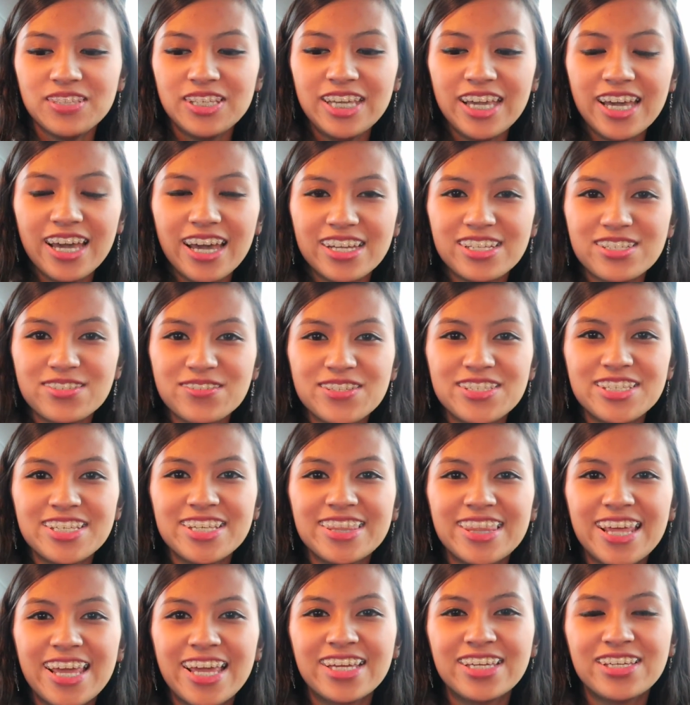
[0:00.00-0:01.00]
yeah, I just want to say
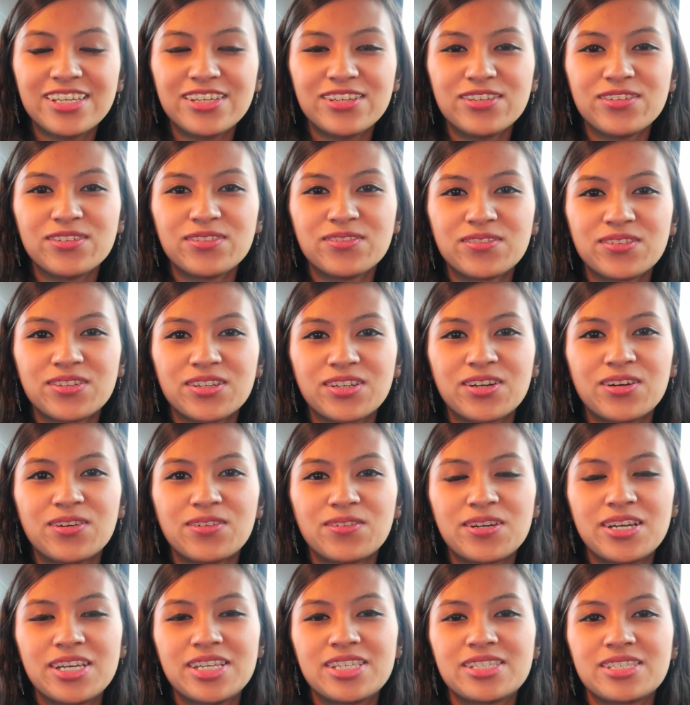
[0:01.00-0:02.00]
thank you for
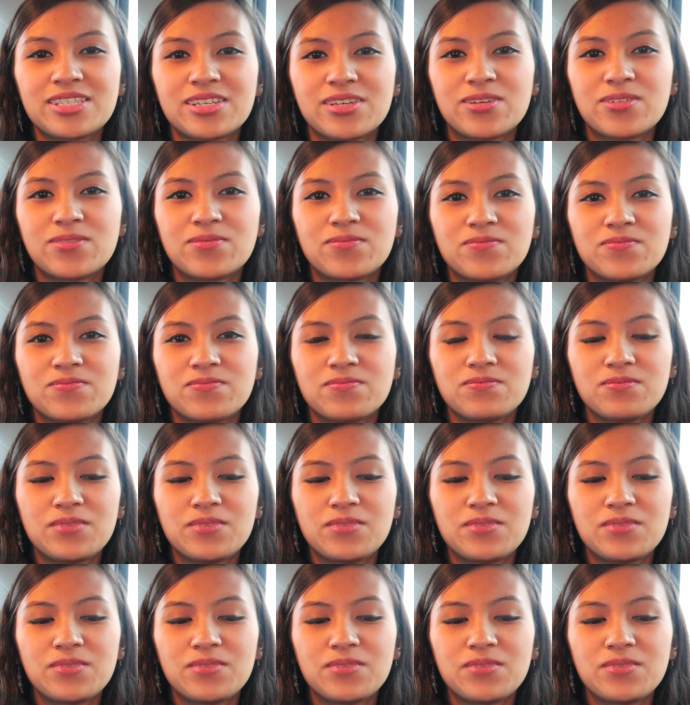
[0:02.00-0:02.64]
always um,